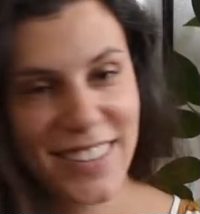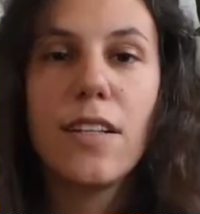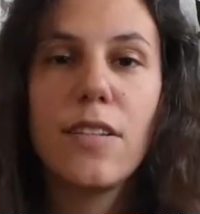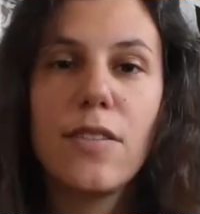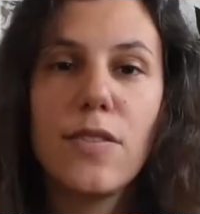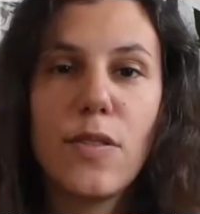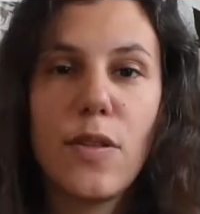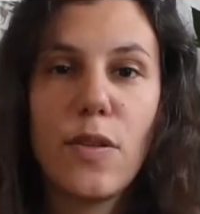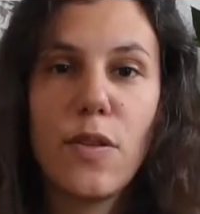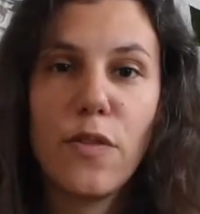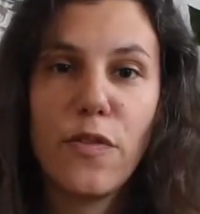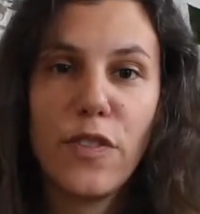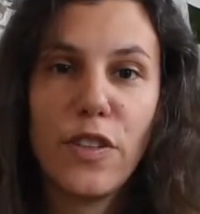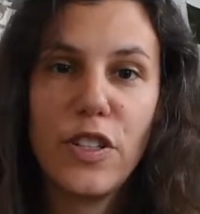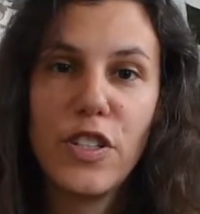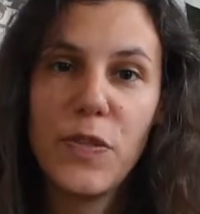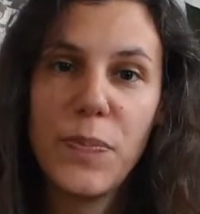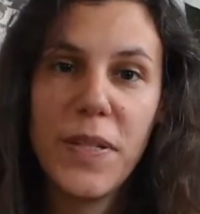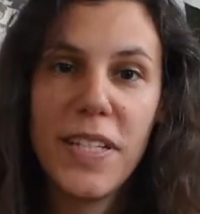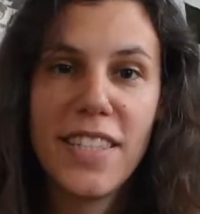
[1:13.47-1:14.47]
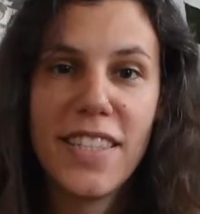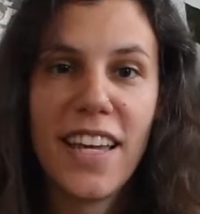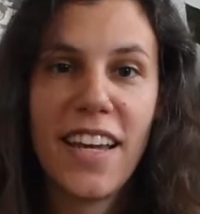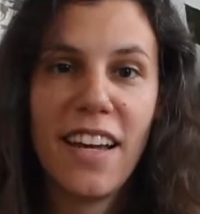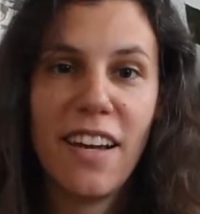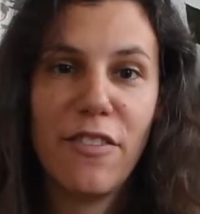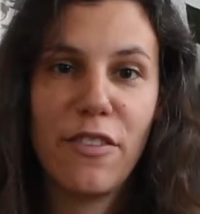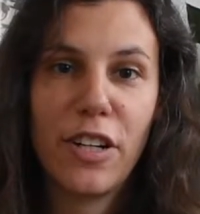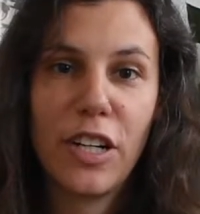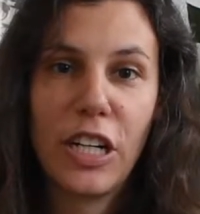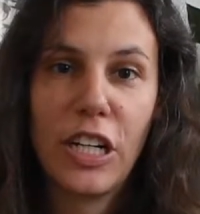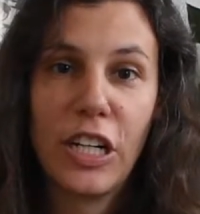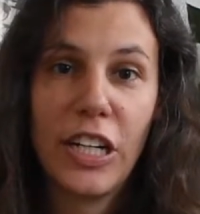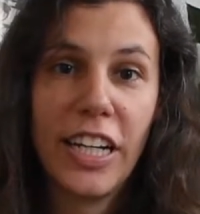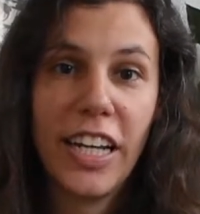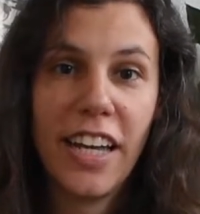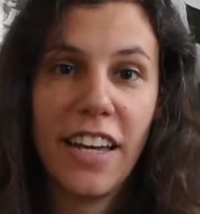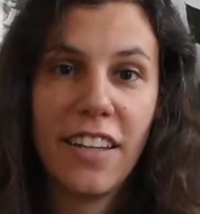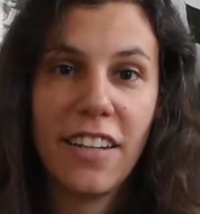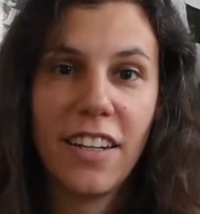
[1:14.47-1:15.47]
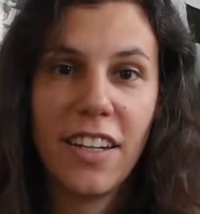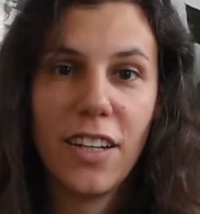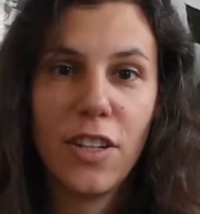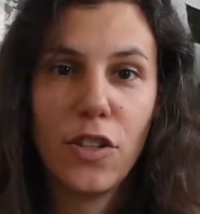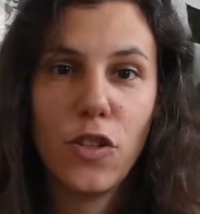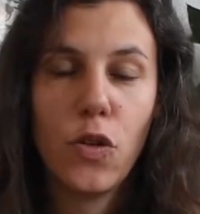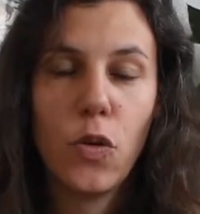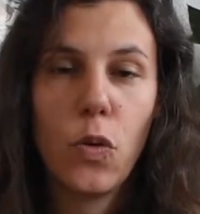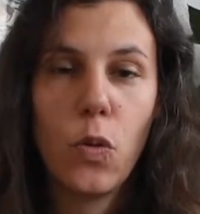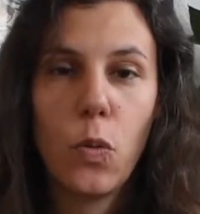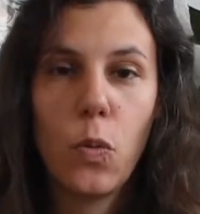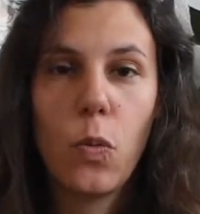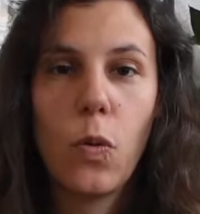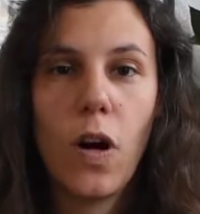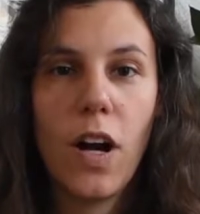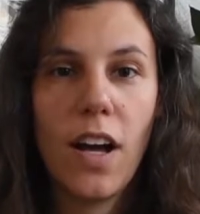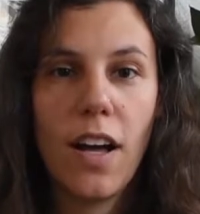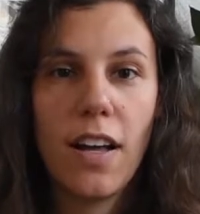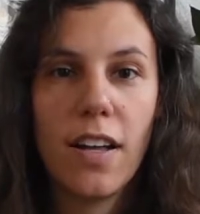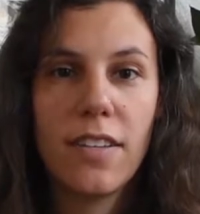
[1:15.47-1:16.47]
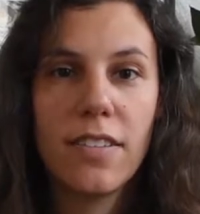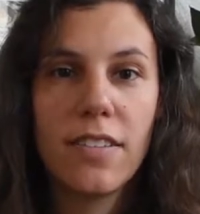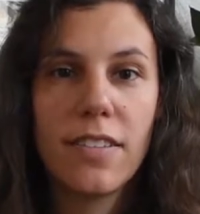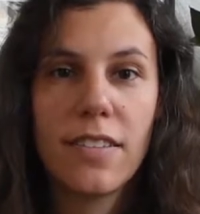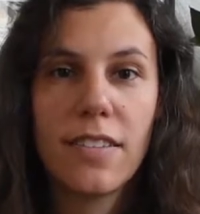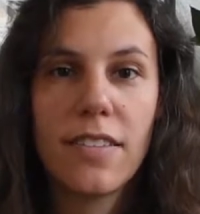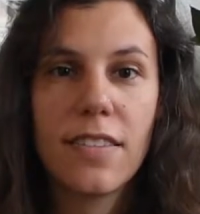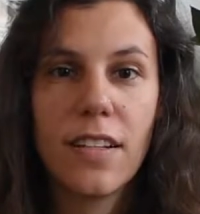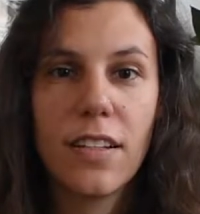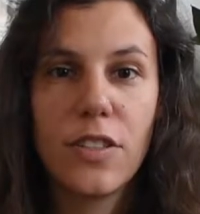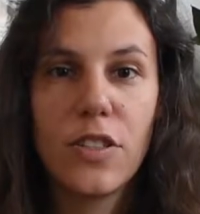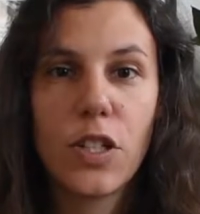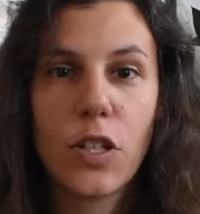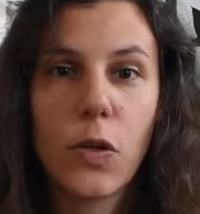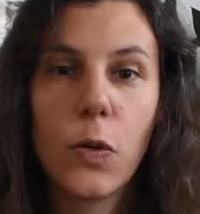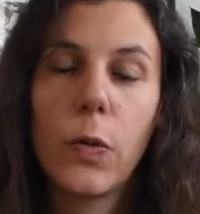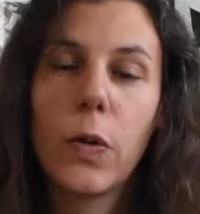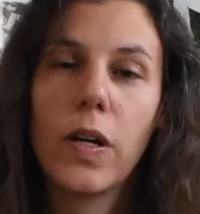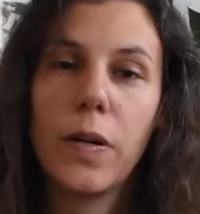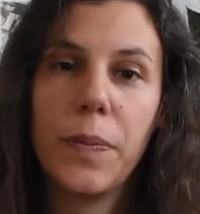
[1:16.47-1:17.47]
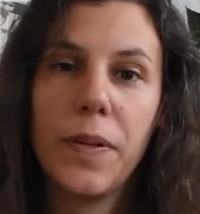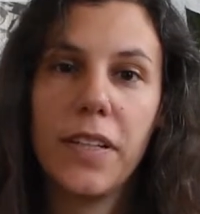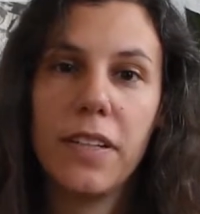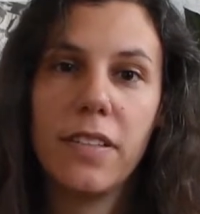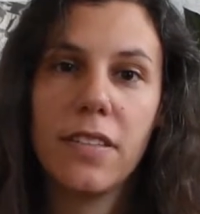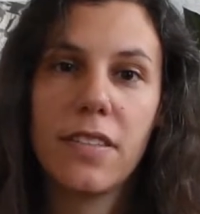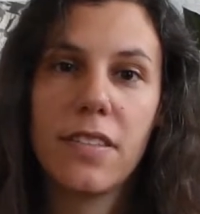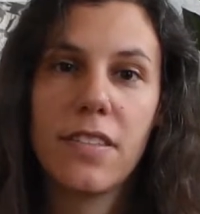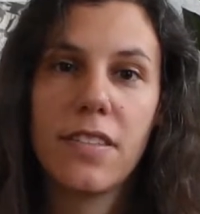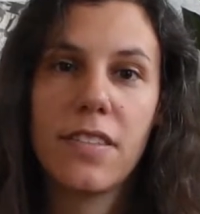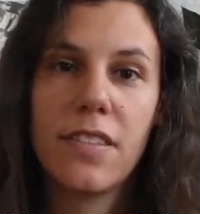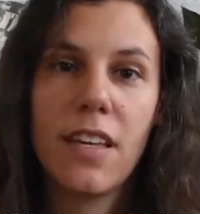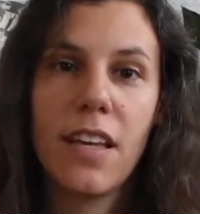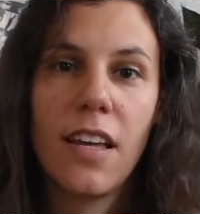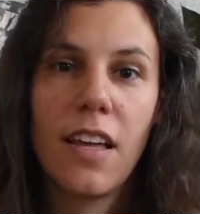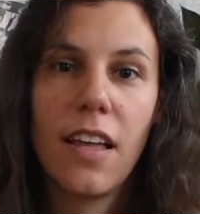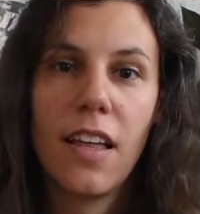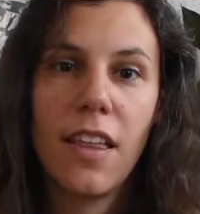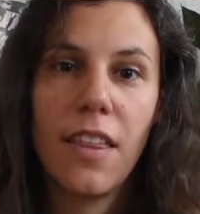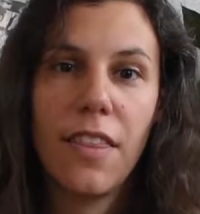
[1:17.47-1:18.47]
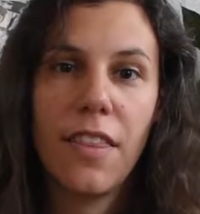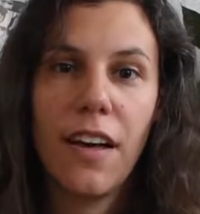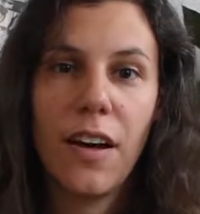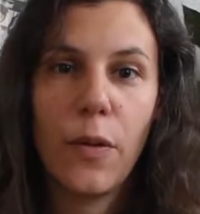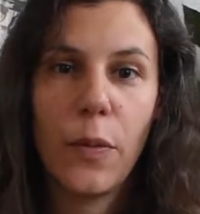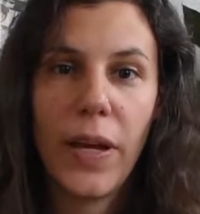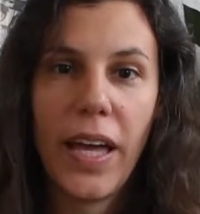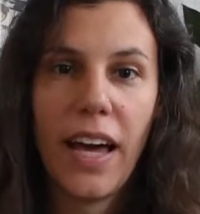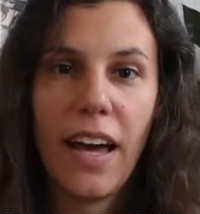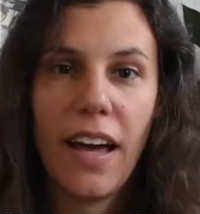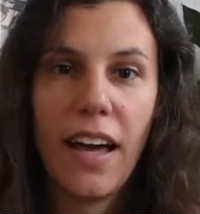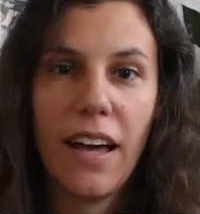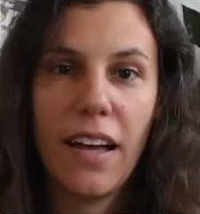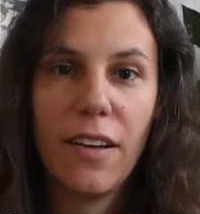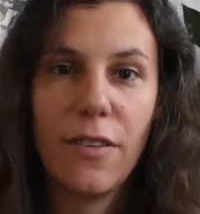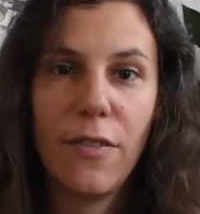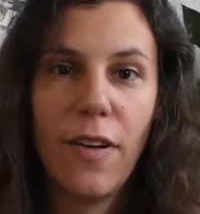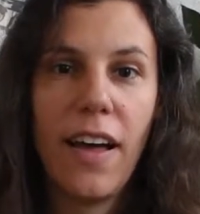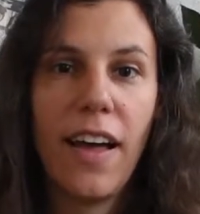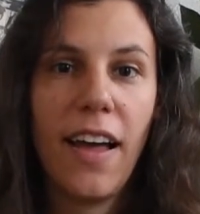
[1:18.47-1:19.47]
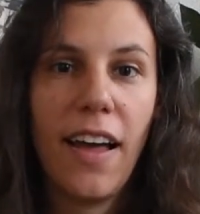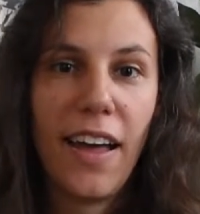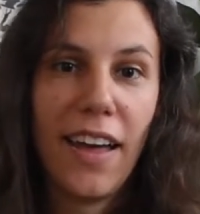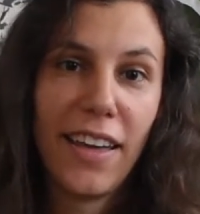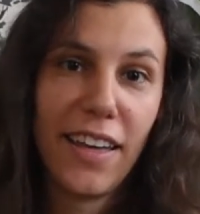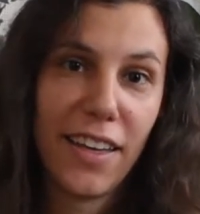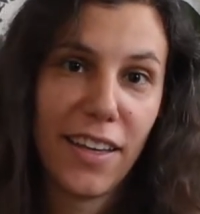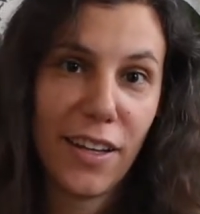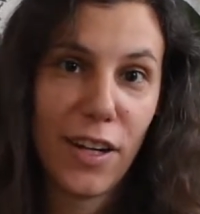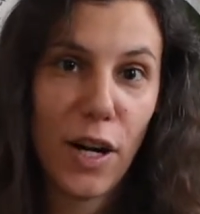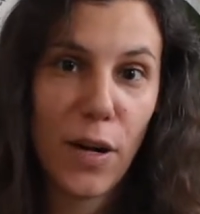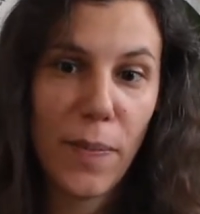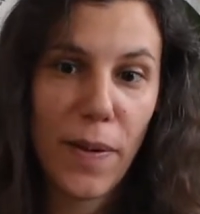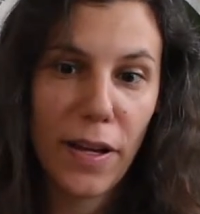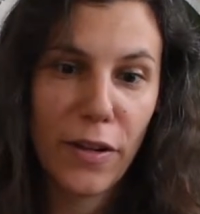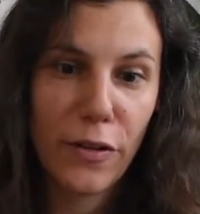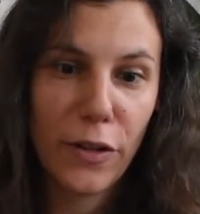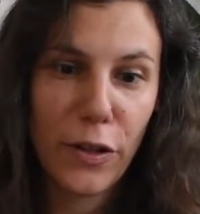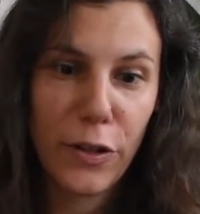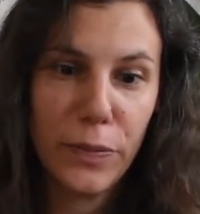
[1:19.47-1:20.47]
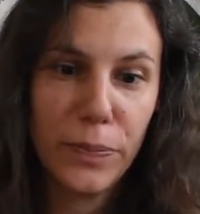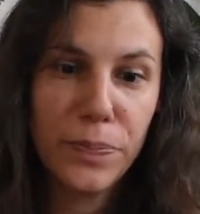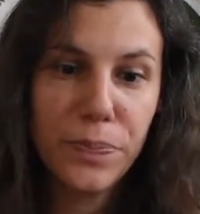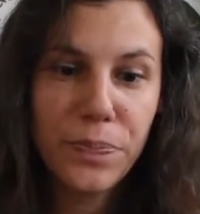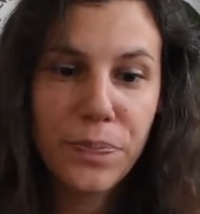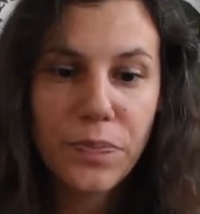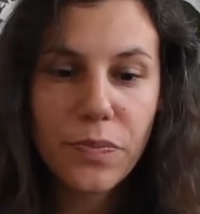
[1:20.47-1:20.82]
So the first piece I ever created was a decor piece that we have hanging in our bedroom,